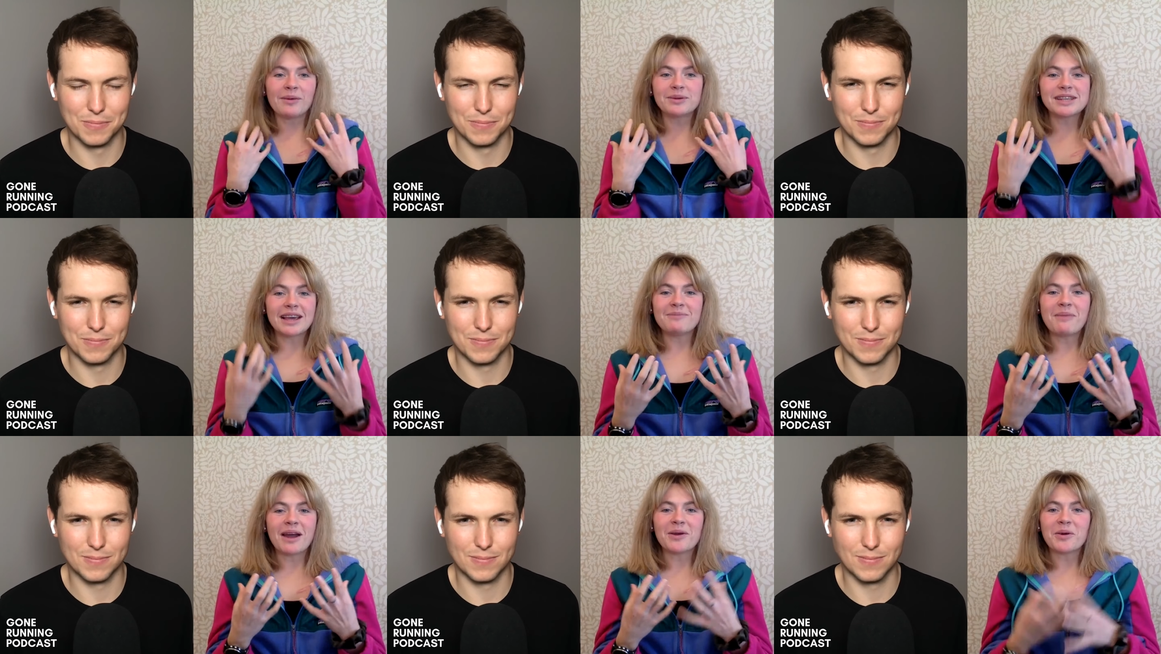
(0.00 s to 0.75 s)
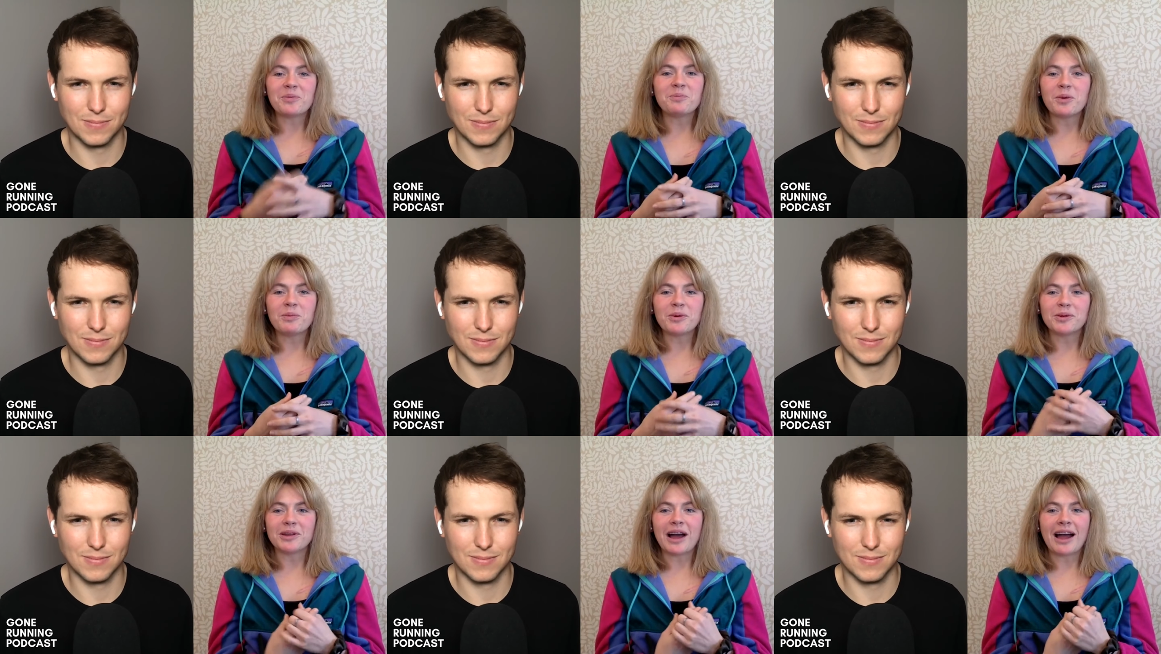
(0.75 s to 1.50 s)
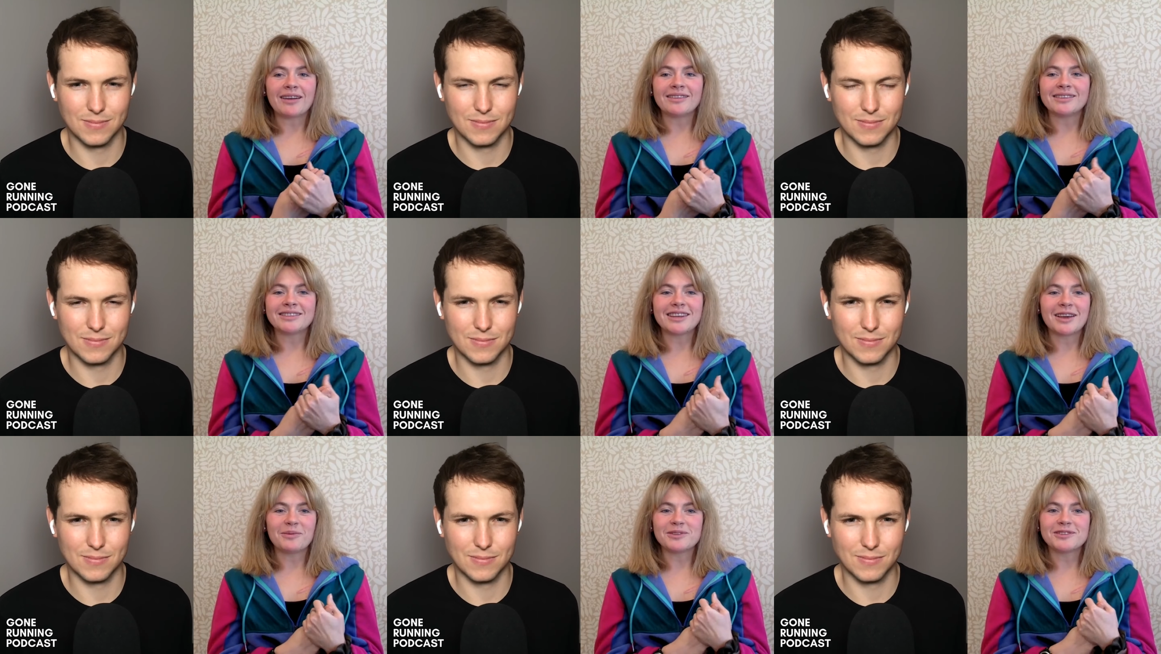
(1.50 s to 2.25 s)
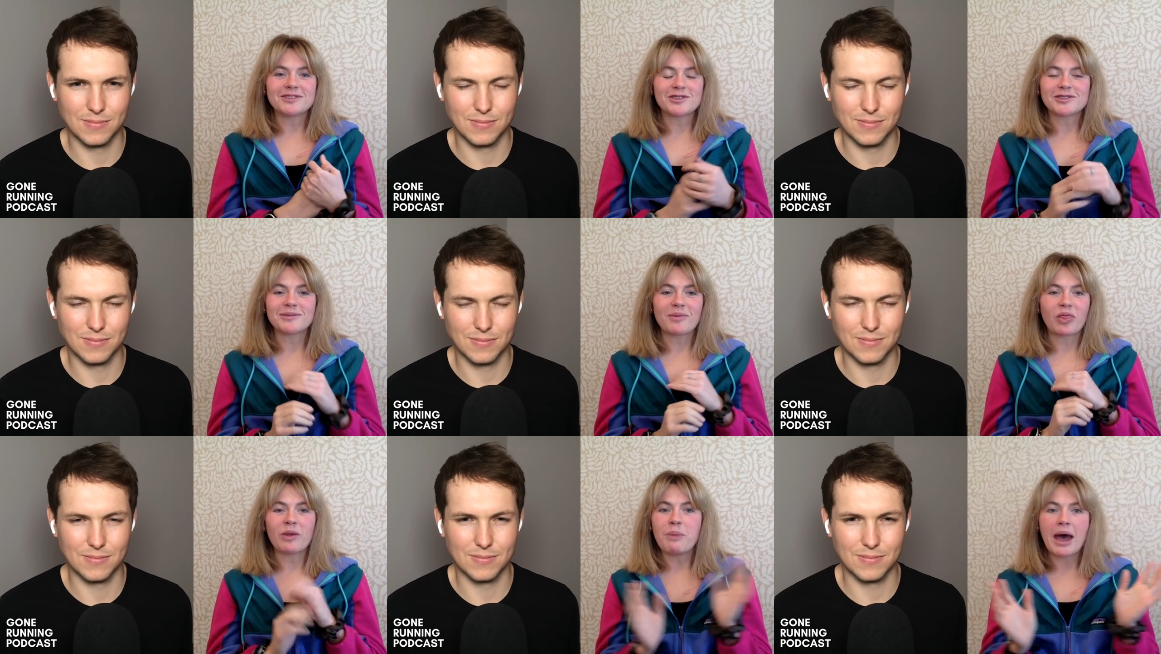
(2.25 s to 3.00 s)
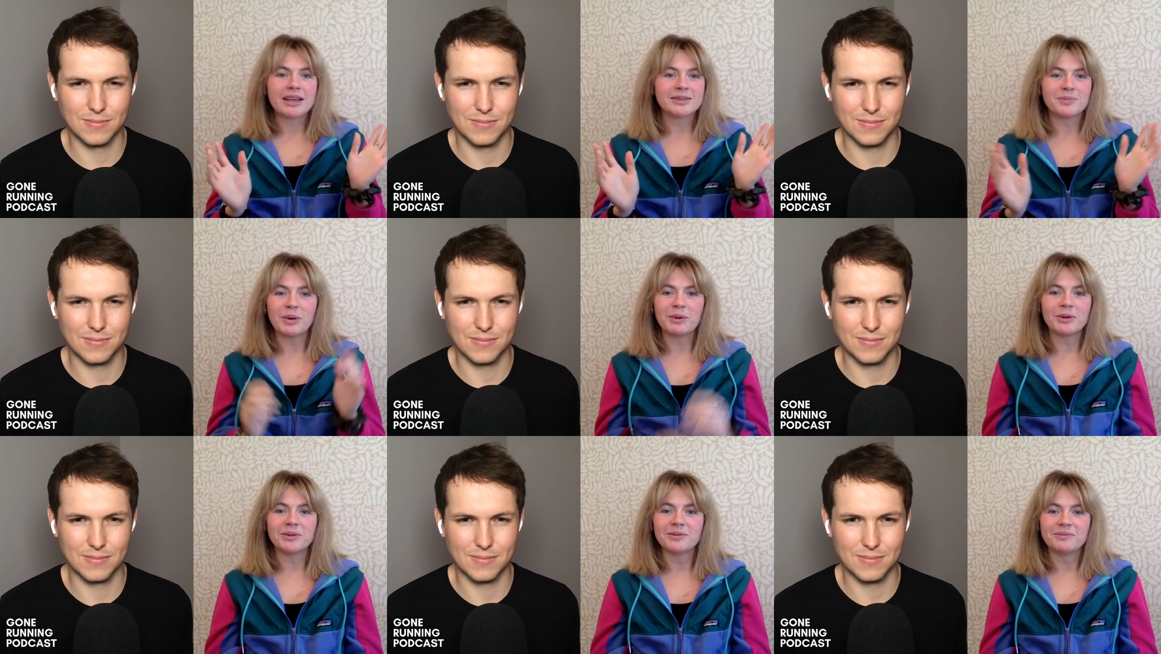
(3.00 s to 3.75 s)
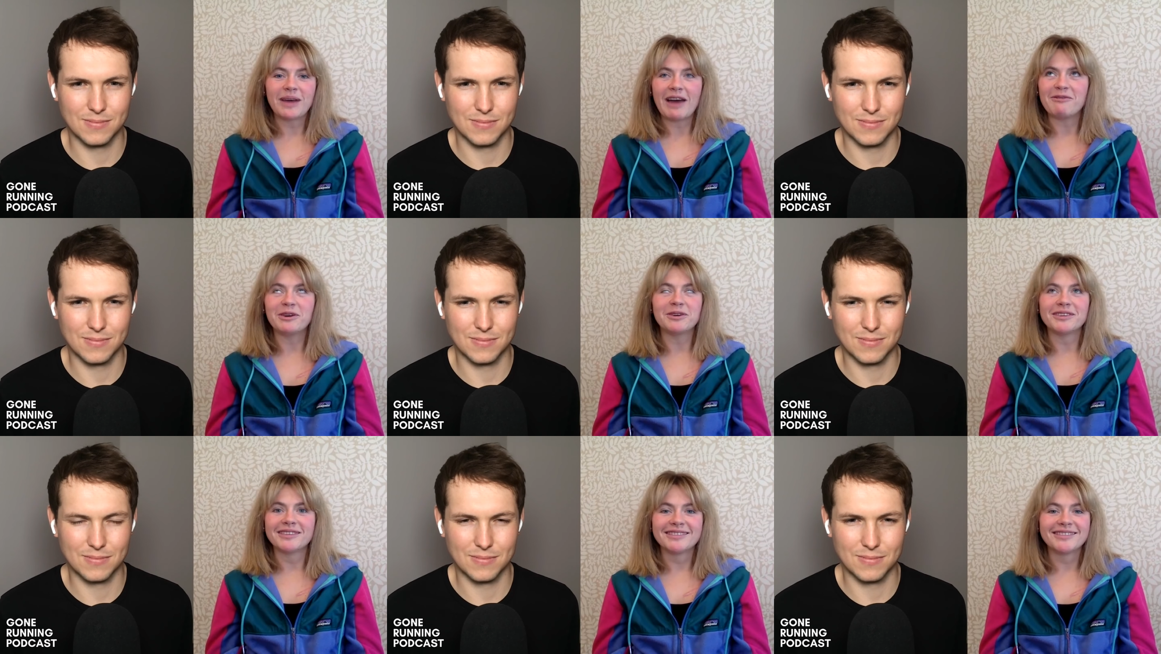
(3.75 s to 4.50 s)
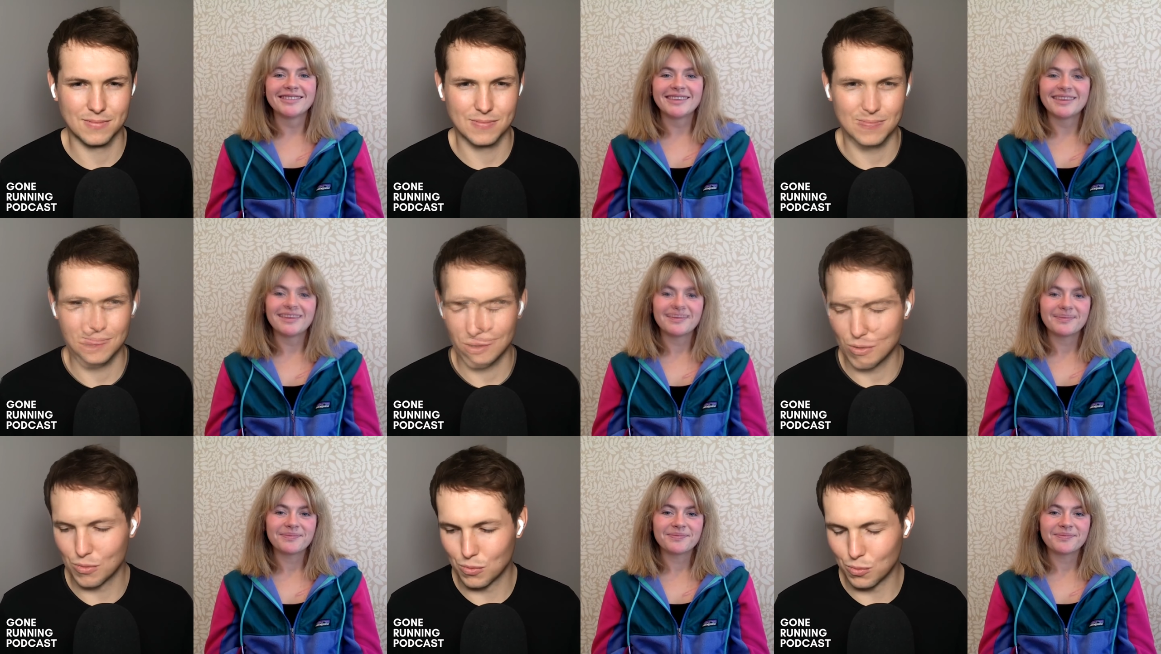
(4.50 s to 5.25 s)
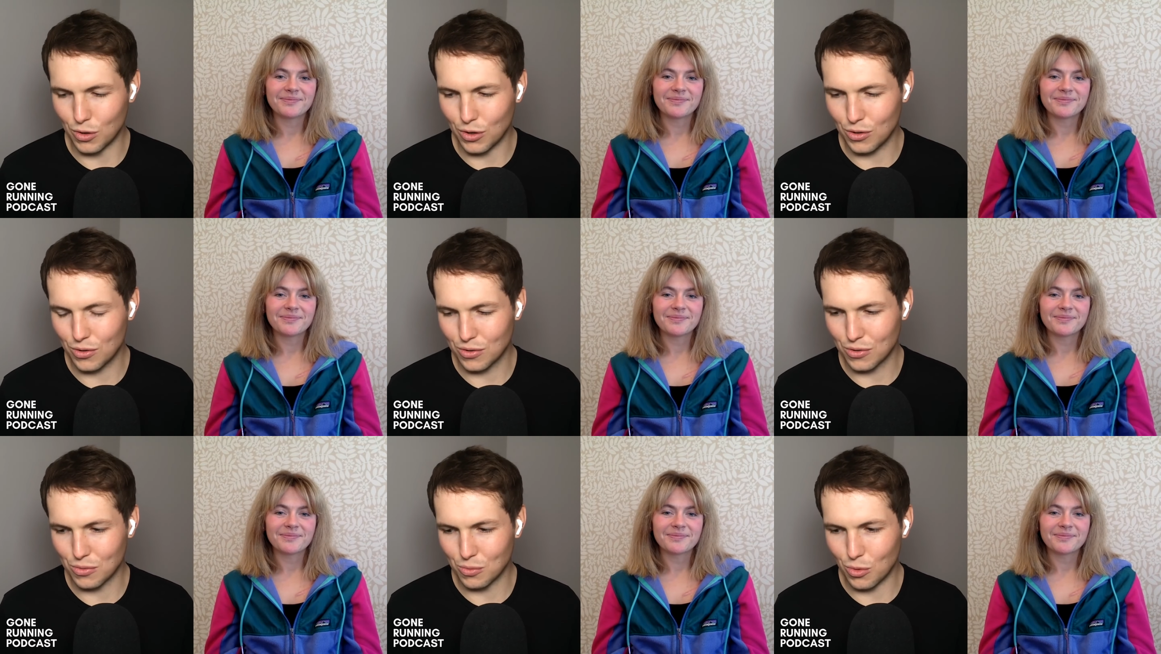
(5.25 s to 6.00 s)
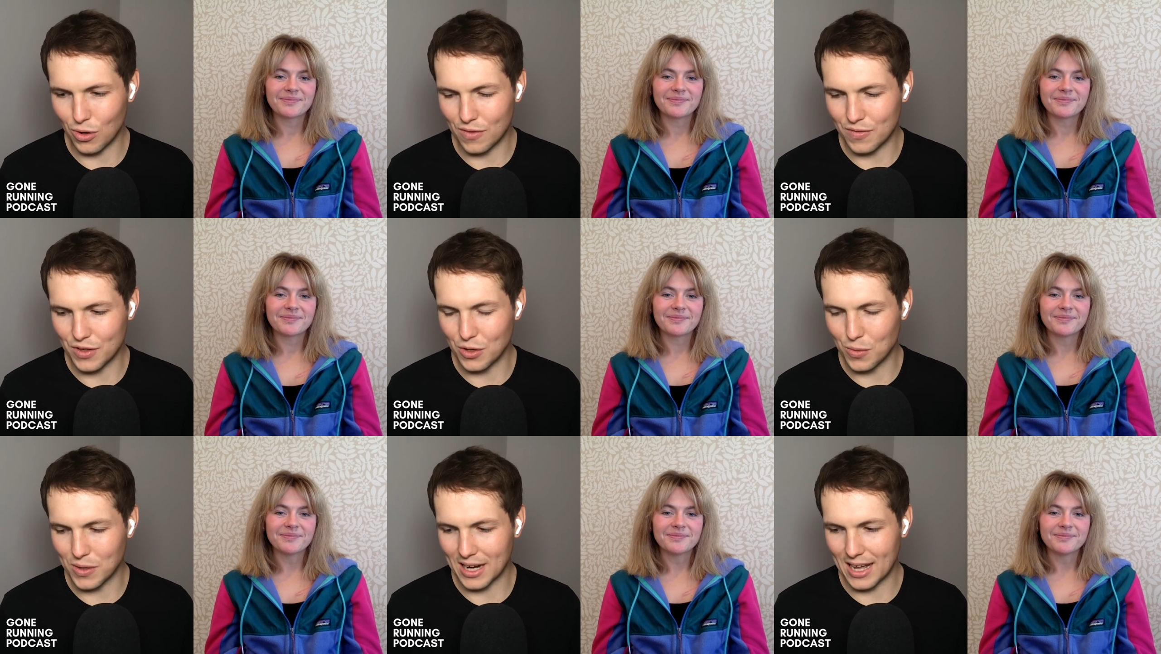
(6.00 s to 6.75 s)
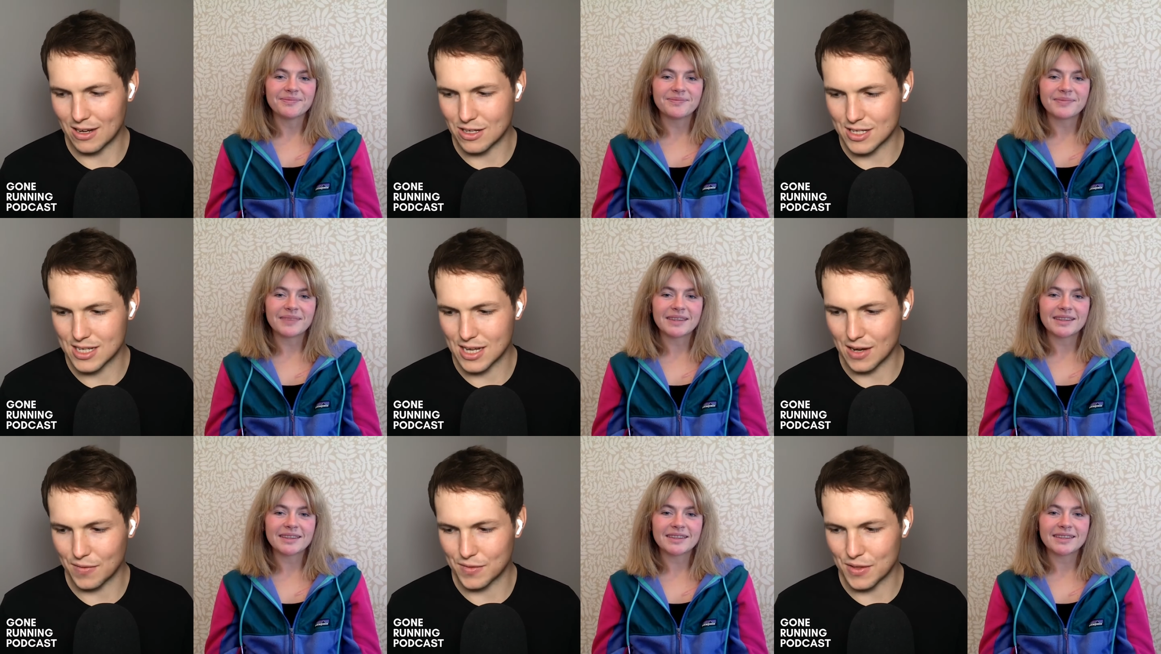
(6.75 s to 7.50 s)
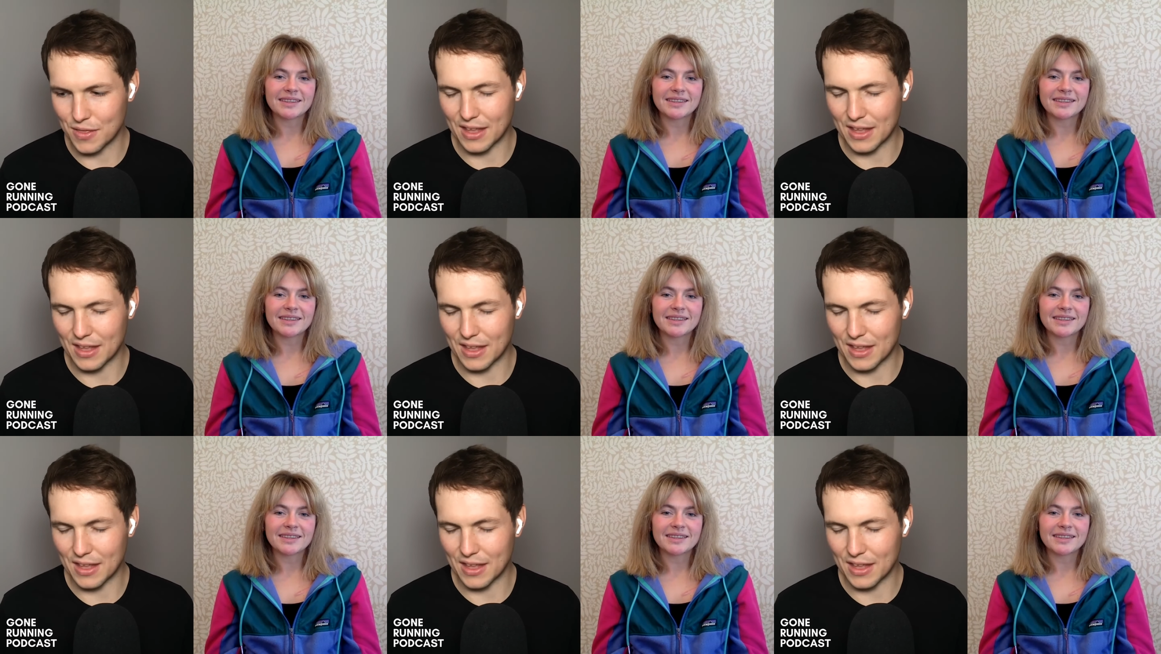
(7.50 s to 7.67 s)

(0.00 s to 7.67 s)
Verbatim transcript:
Speaker 1: I was in my own bubble and it was just the best bubble ever.
Speaker 2: What what have you allowed yourself to